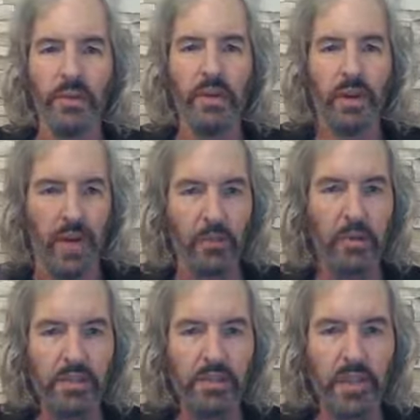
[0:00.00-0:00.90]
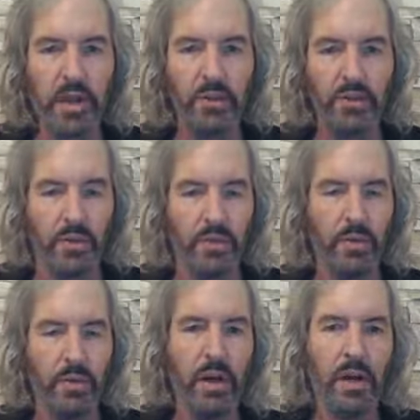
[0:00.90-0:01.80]
And I want to tell you
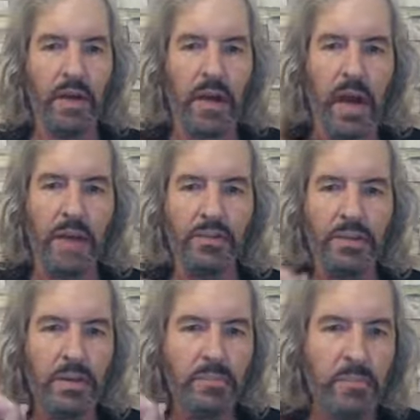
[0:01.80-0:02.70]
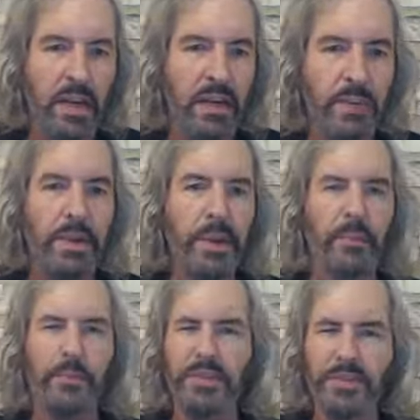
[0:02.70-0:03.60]
that I've seen many
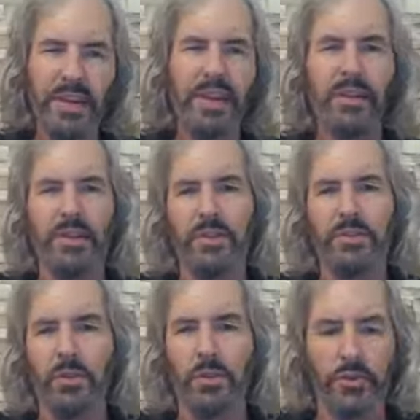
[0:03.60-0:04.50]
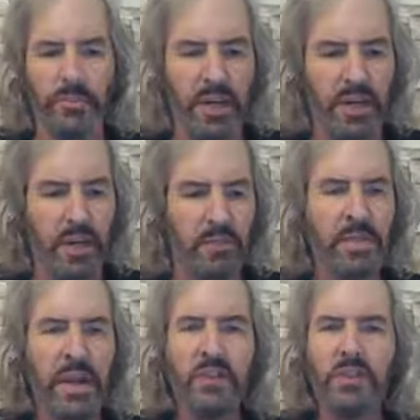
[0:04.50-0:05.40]
people, particularly on social media,
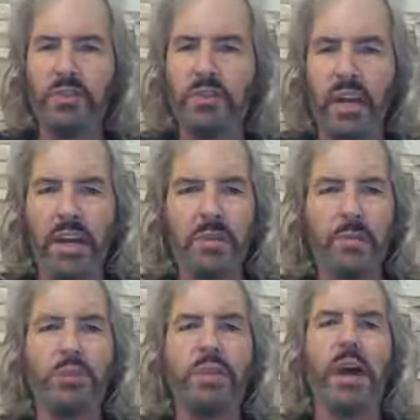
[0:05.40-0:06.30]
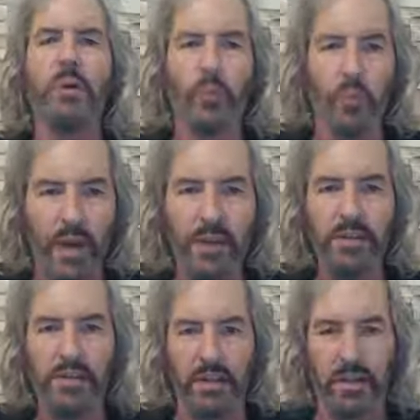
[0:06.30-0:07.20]
just saying the most
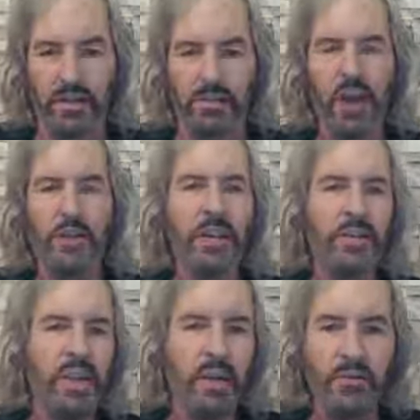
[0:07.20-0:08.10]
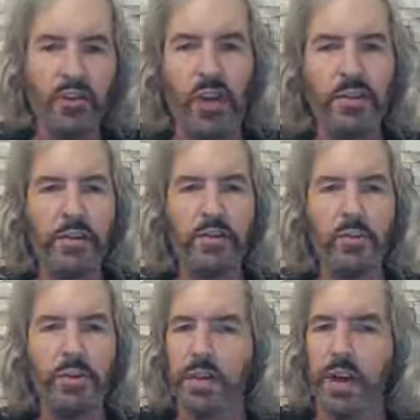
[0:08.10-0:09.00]
outrageous things, things that have nothing to do
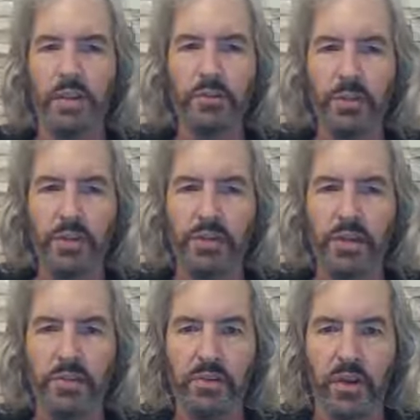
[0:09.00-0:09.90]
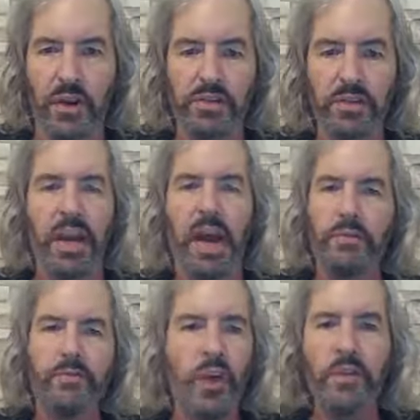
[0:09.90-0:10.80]
with the gospel of Jesus Christ,
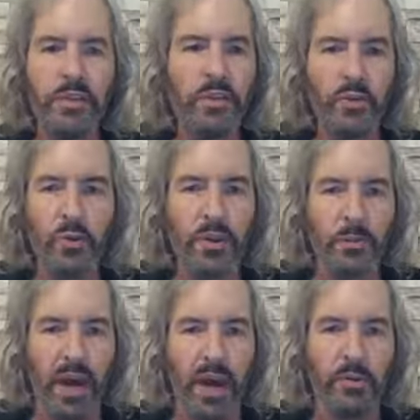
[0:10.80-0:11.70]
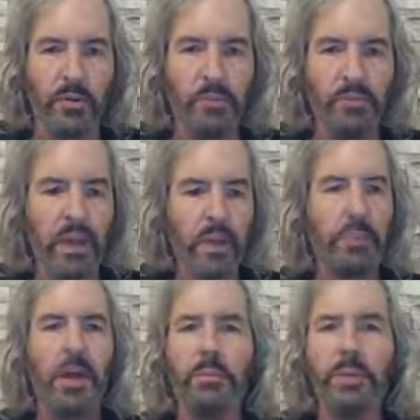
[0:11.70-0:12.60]
have nothing to do with the Bible,
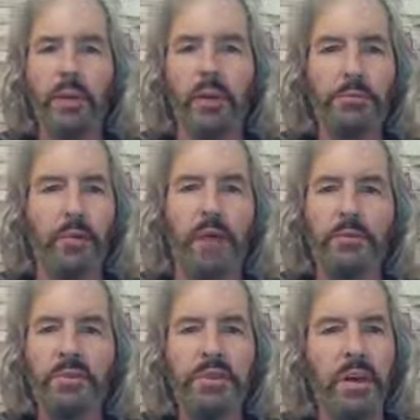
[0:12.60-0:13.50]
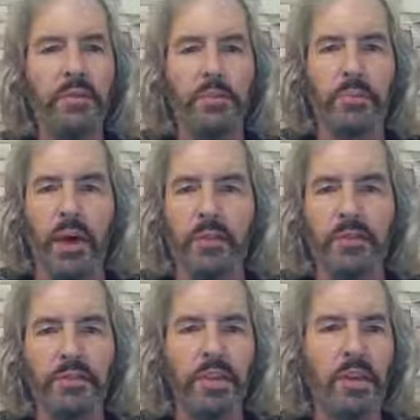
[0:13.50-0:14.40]
popping off prophecy after
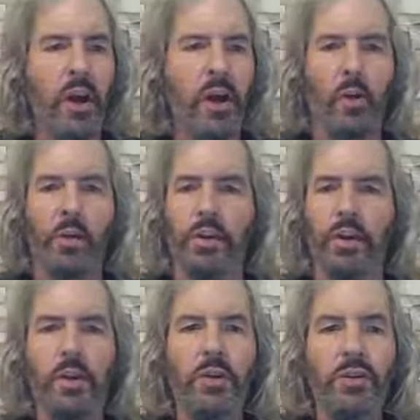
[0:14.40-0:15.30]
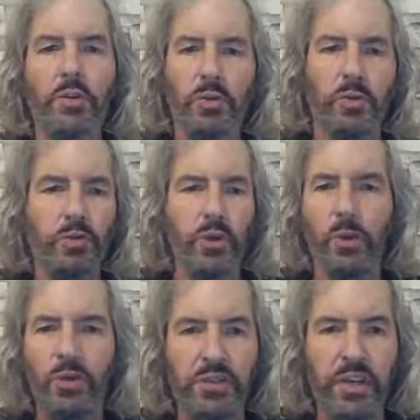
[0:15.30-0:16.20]
prophecy or encouraging you to sow
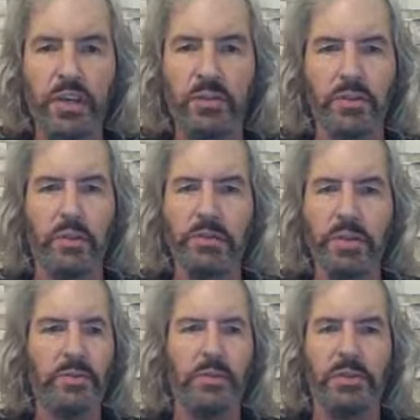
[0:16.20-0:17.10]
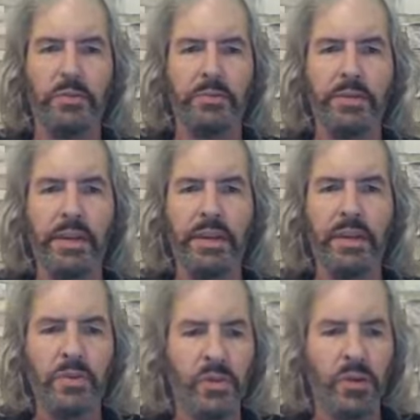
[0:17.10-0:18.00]
a seed or something so you
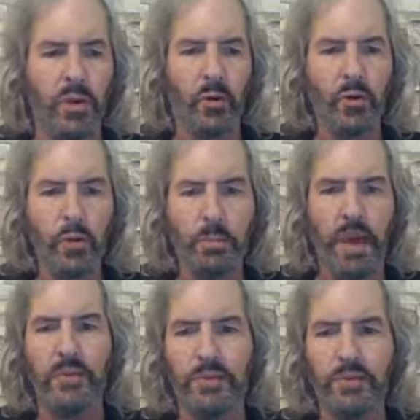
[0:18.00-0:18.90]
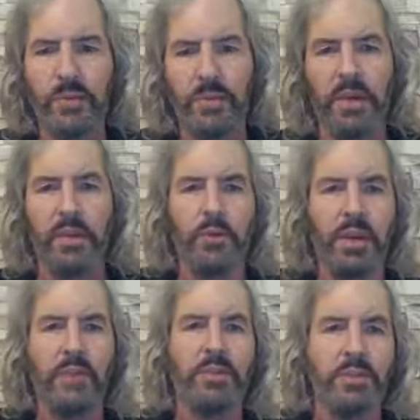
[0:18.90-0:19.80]
you know you pay for something and we'll
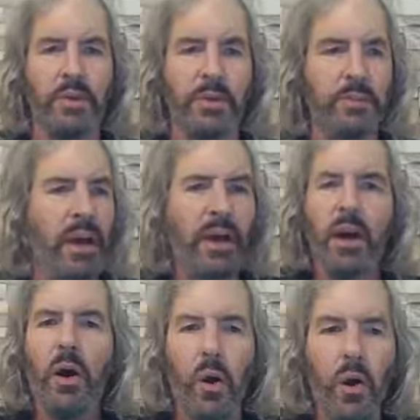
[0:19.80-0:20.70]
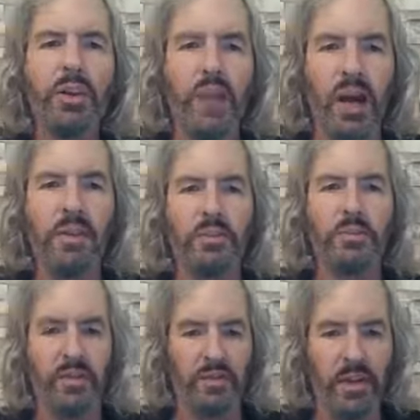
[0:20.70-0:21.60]
give you something back all kinds of
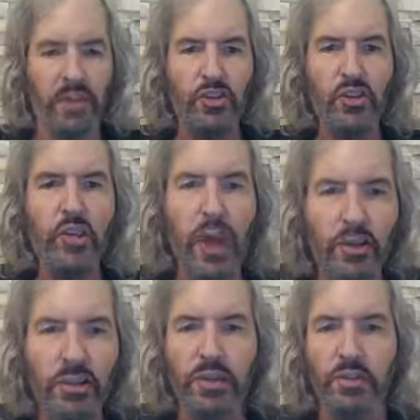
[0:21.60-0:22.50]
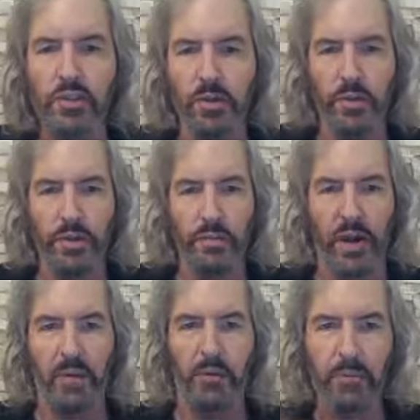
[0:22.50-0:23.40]
stuff that has nothing to do with the Bible.